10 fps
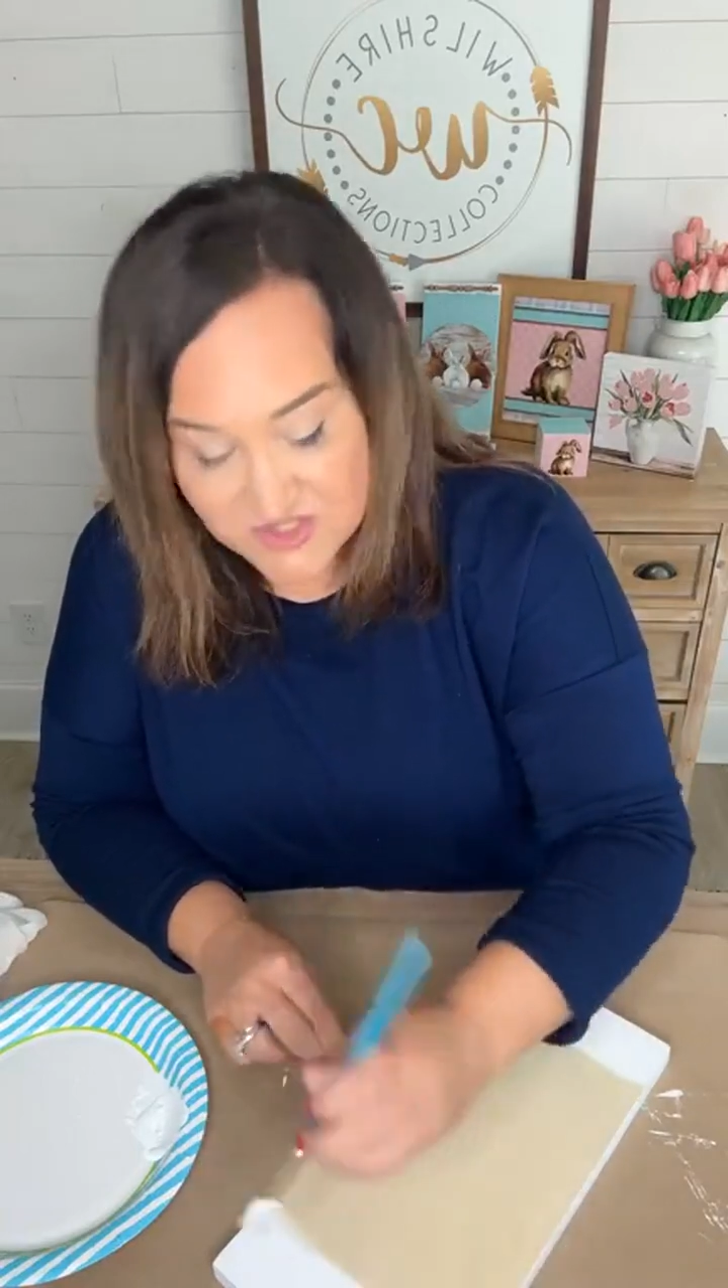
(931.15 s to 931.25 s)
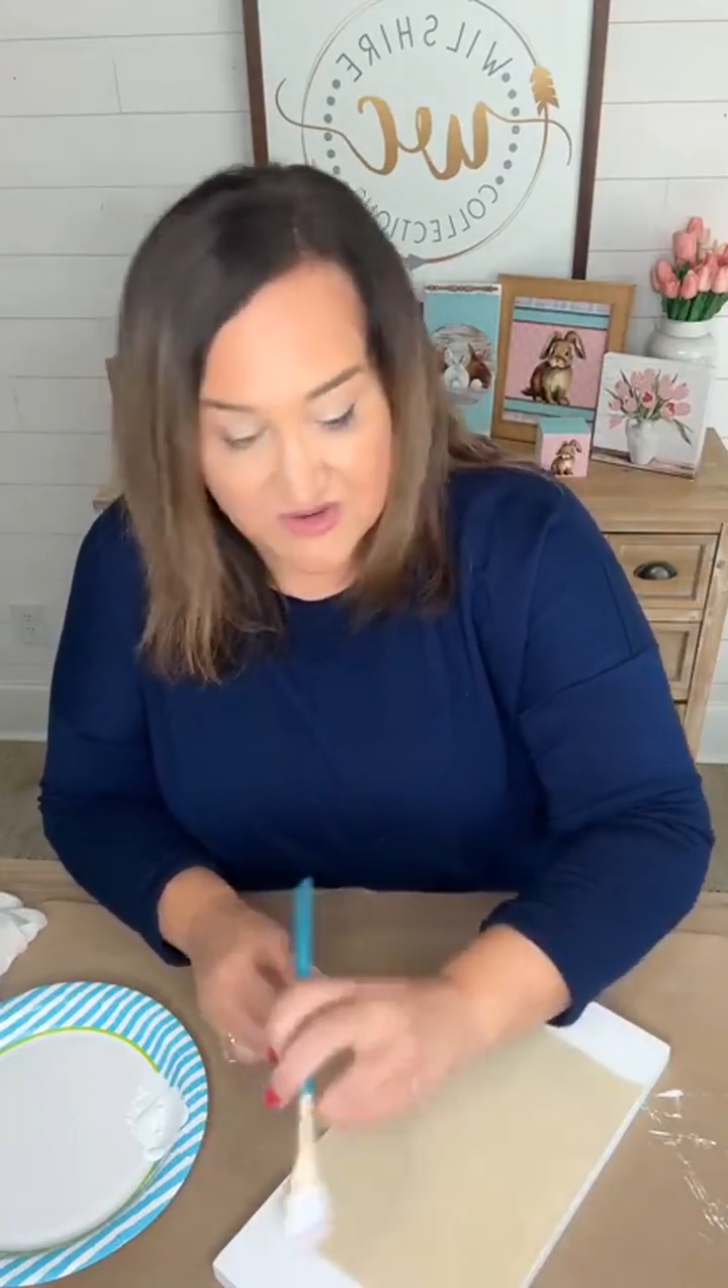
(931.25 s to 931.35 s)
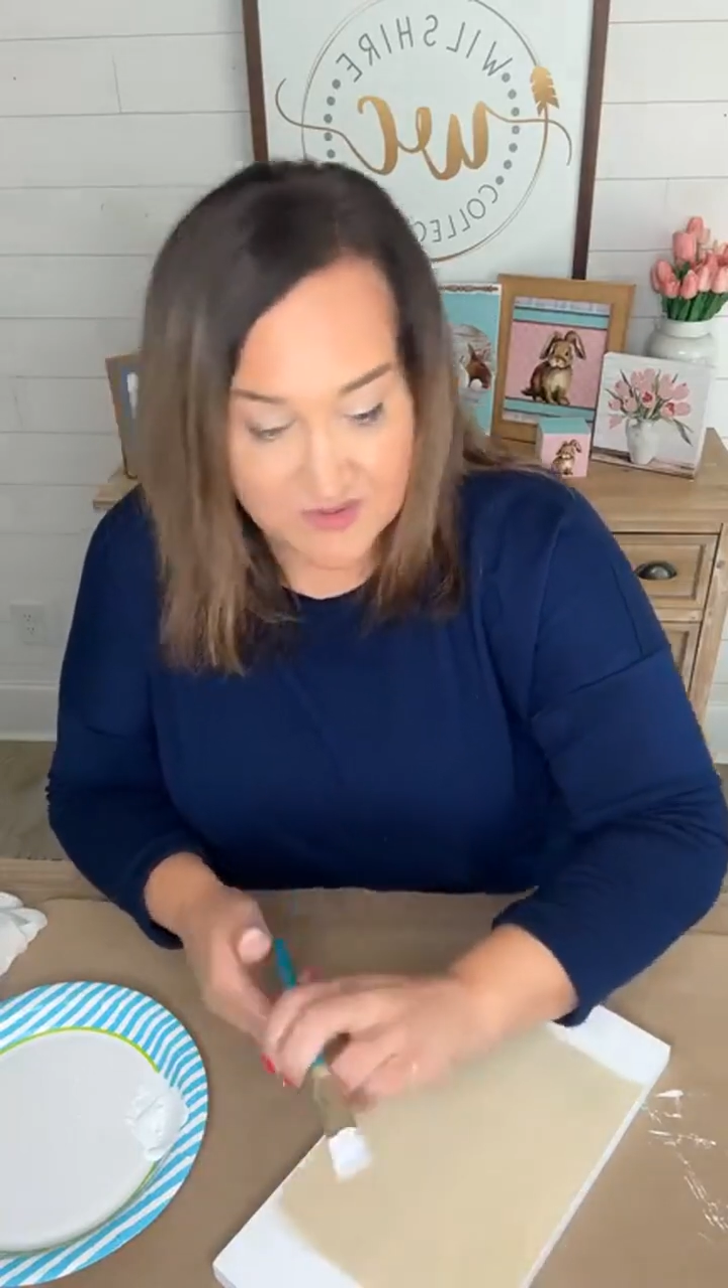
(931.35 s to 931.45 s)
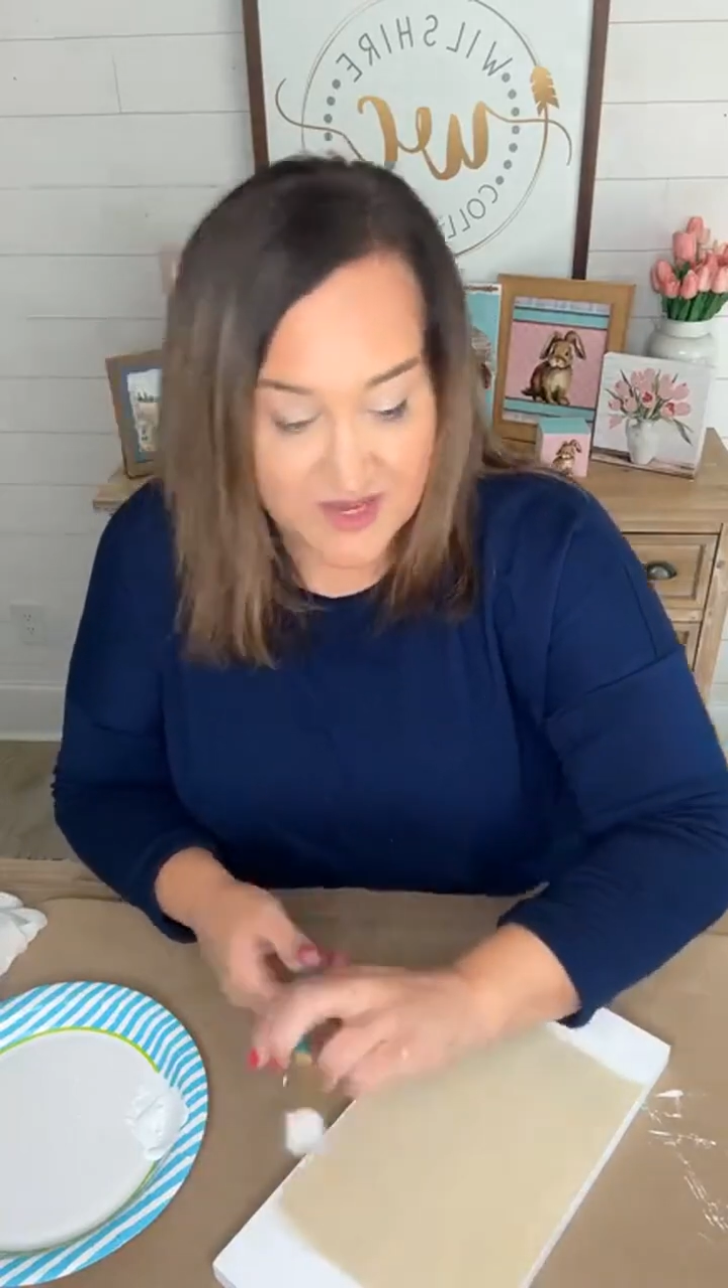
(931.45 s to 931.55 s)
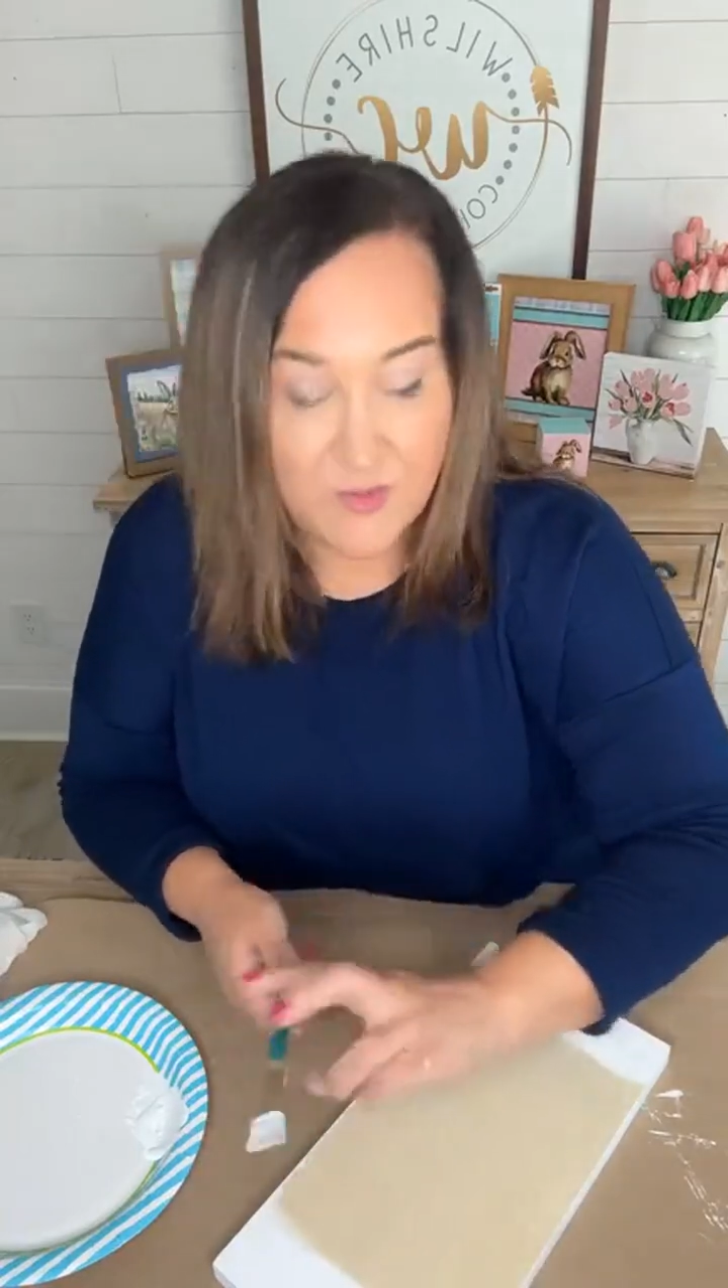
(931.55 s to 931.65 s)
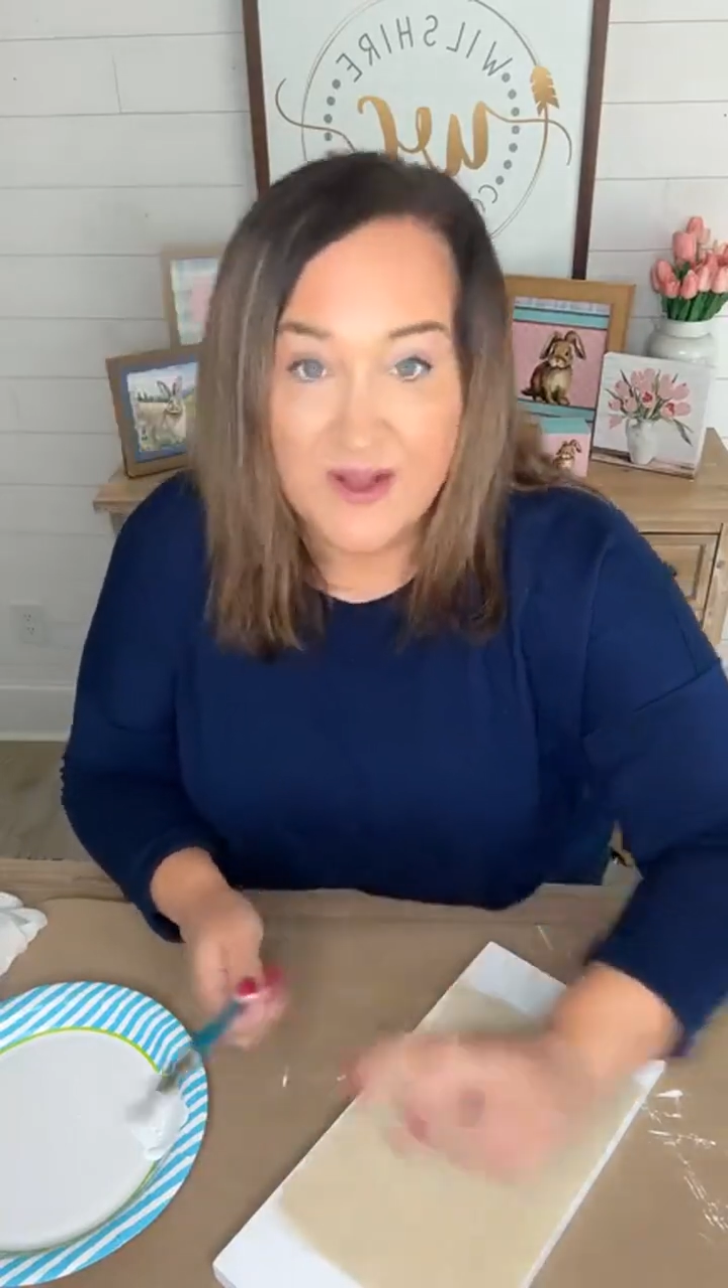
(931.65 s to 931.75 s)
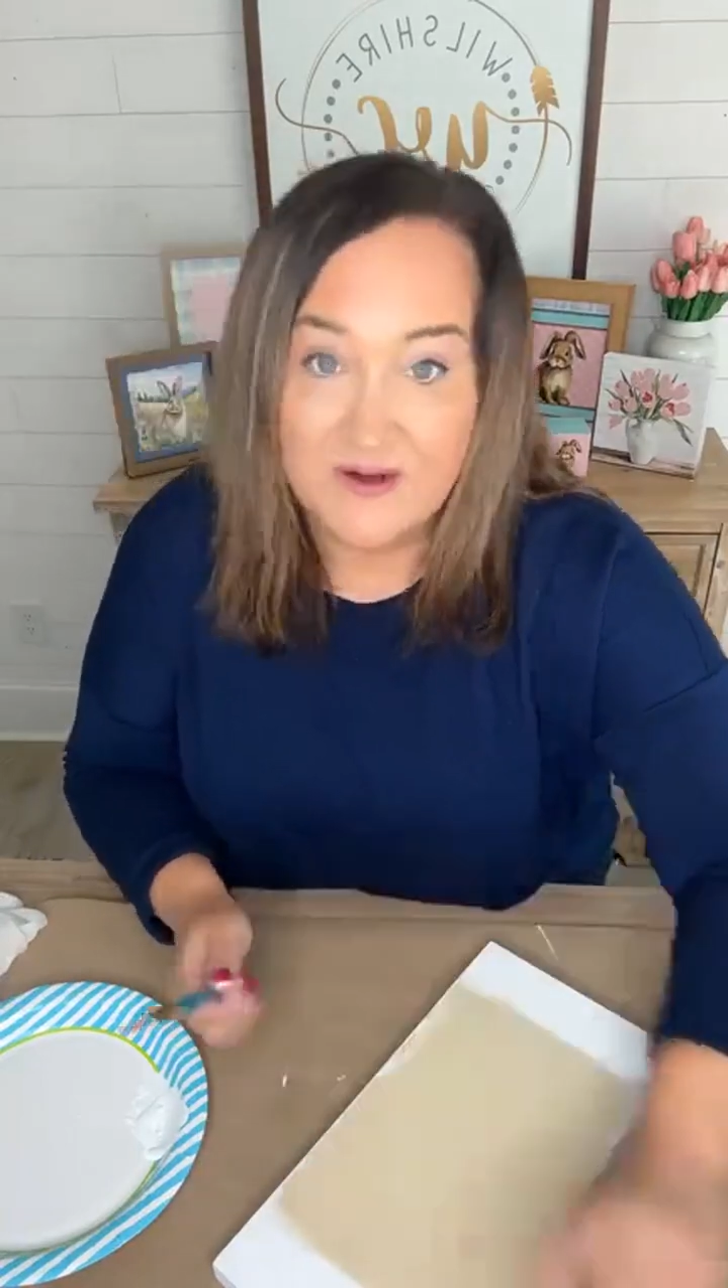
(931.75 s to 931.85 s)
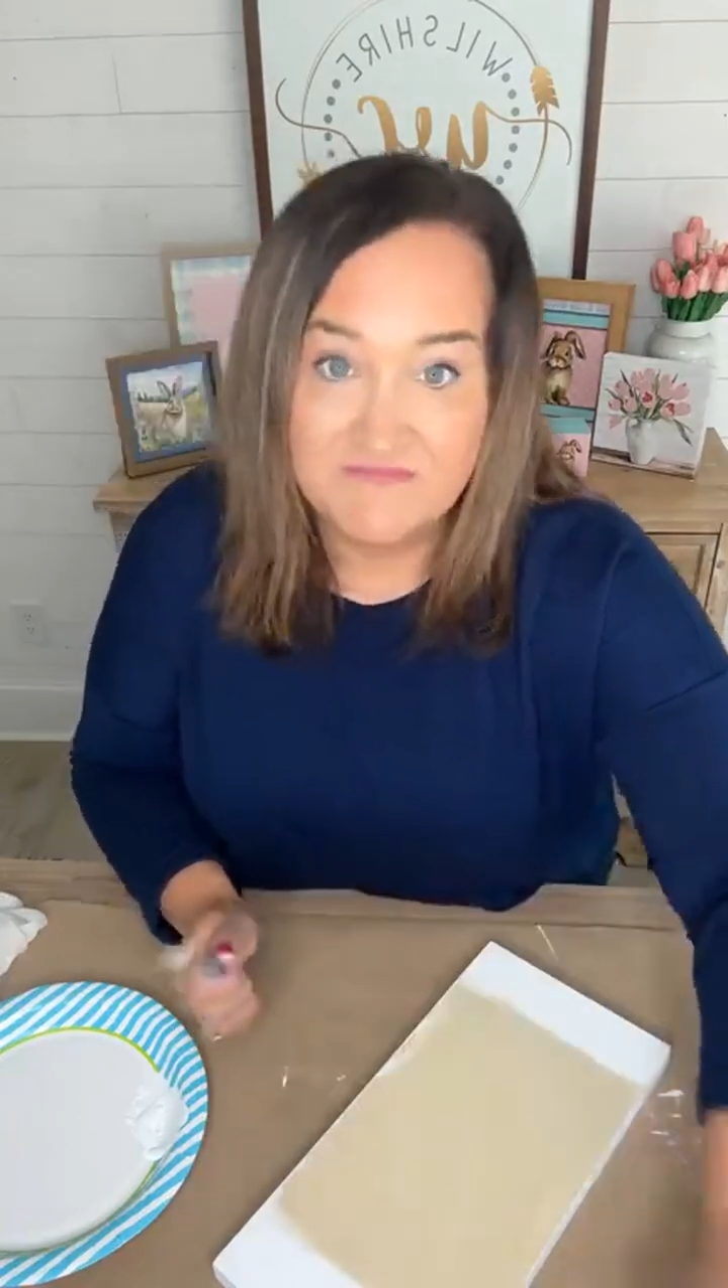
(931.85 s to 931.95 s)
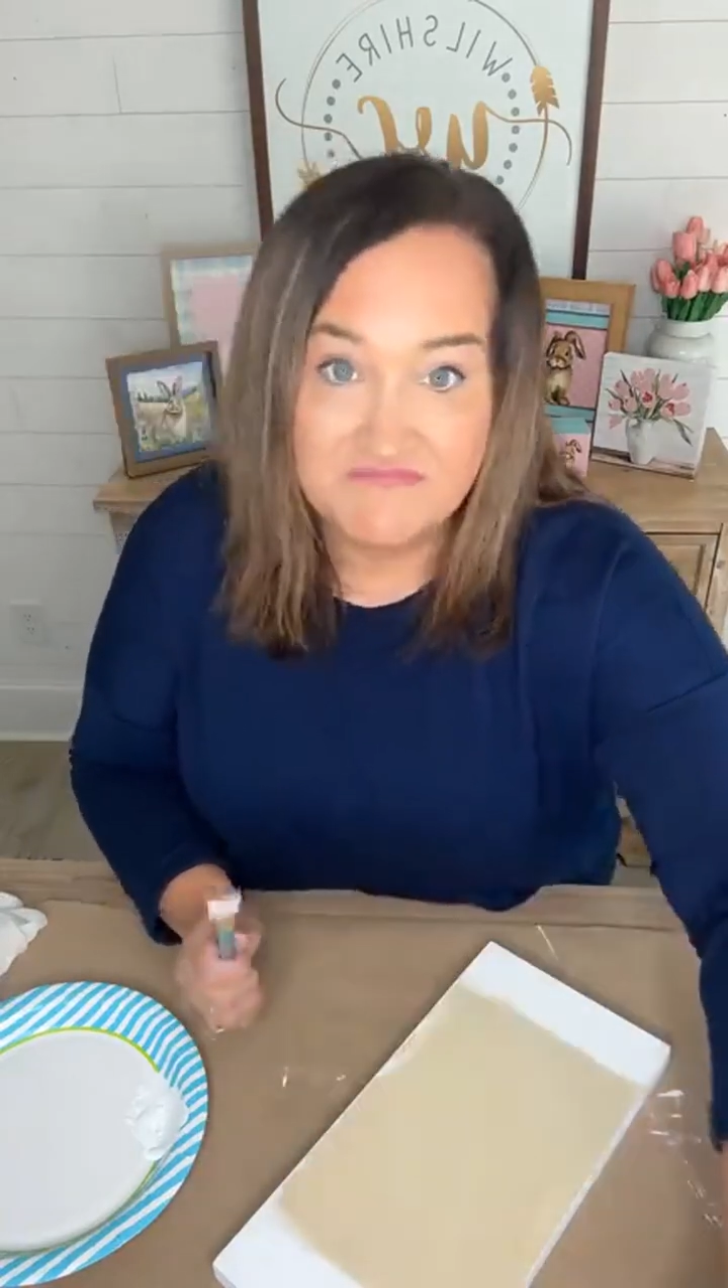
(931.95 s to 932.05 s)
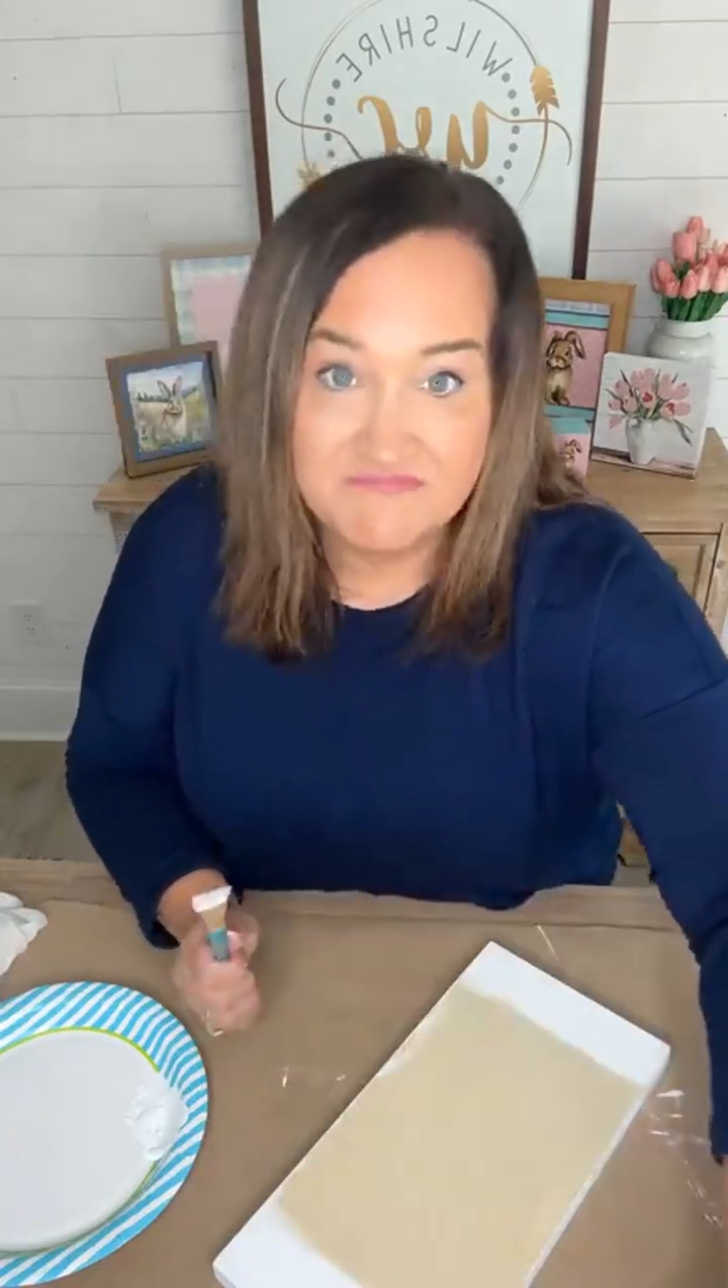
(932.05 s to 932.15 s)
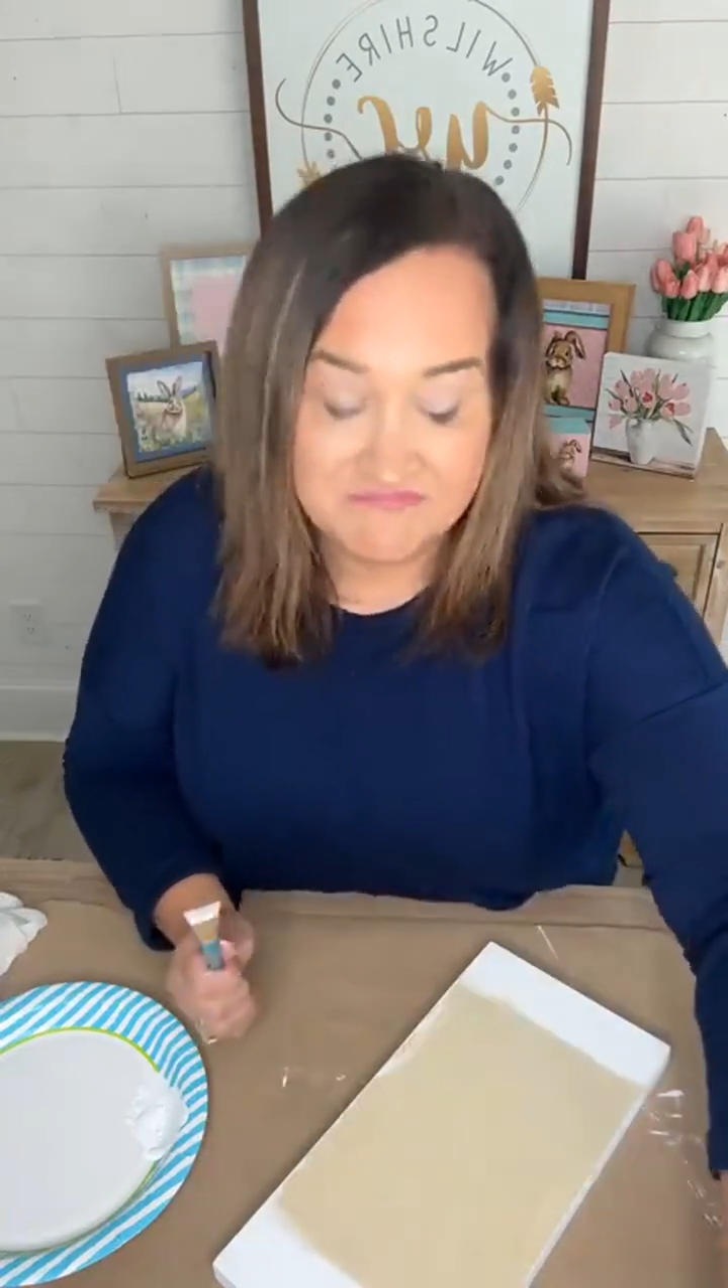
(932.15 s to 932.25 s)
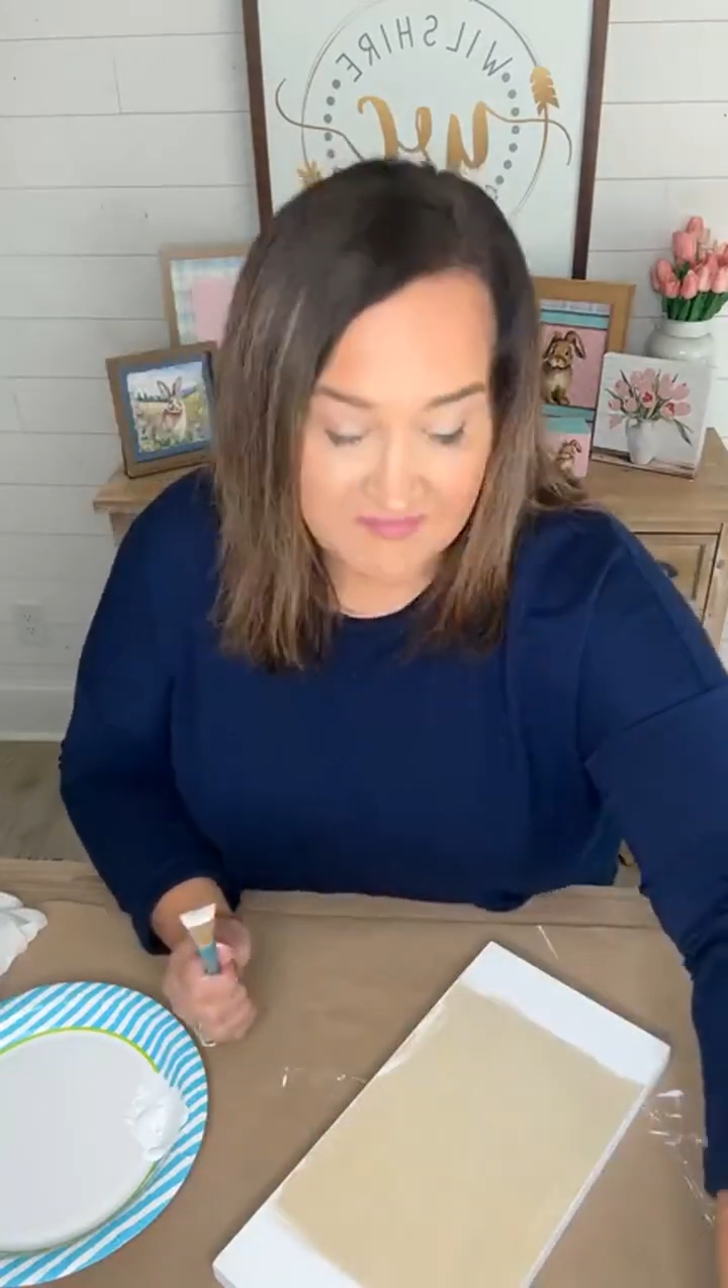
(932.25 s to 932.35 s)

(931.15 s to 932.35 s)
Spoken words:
So I'm like, well,